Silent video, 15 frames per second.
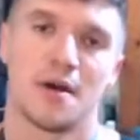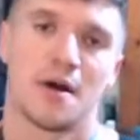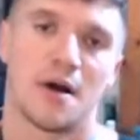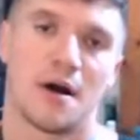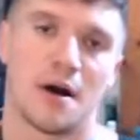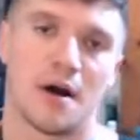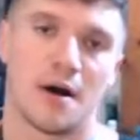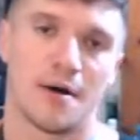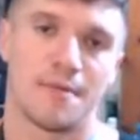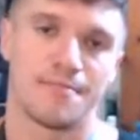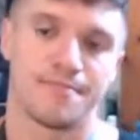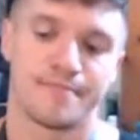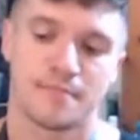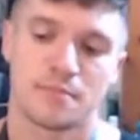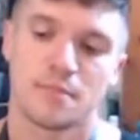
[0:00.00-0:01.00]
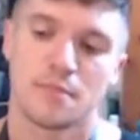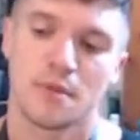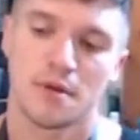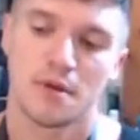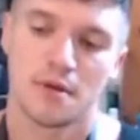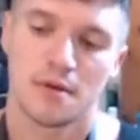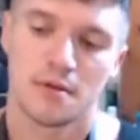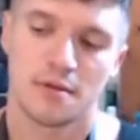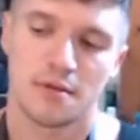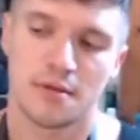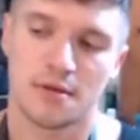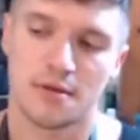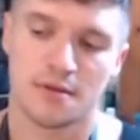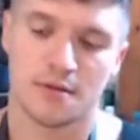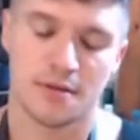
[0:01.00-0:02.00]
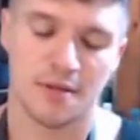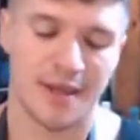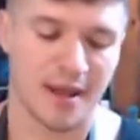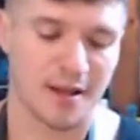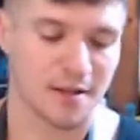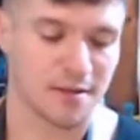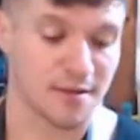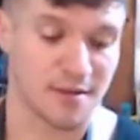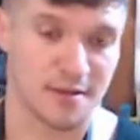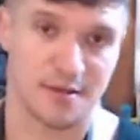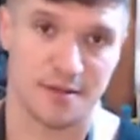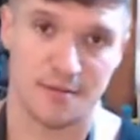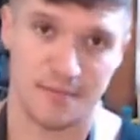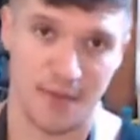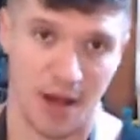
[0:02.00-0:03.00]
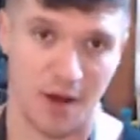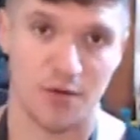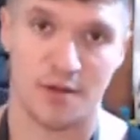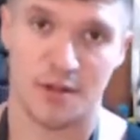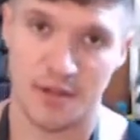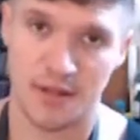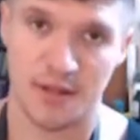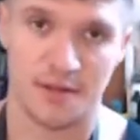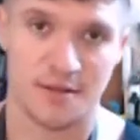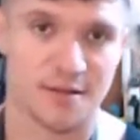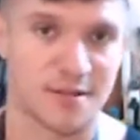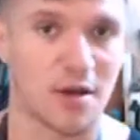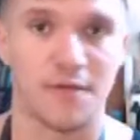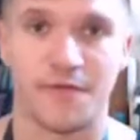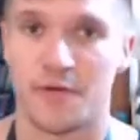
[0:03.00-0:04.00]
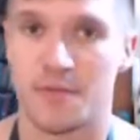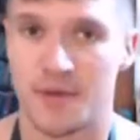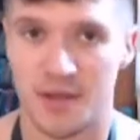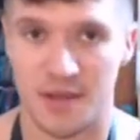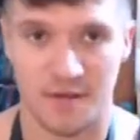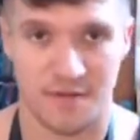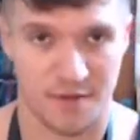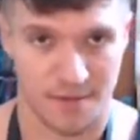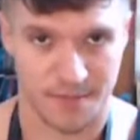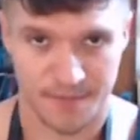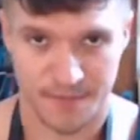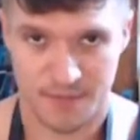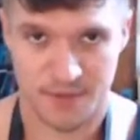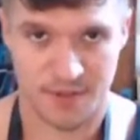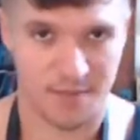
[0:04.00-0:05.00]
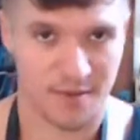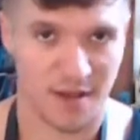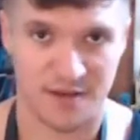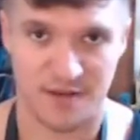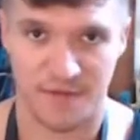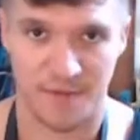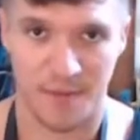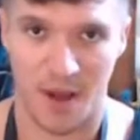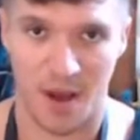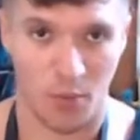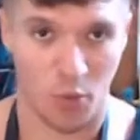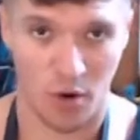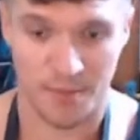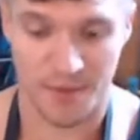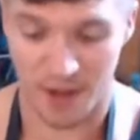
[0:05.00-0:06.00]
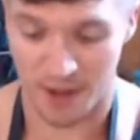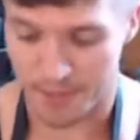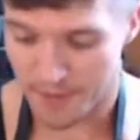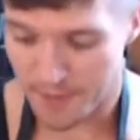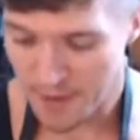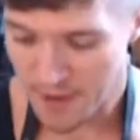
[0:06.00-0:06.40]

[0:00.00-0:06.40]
to get these out clean. Still for me, even sometimes if I'm not warmed up.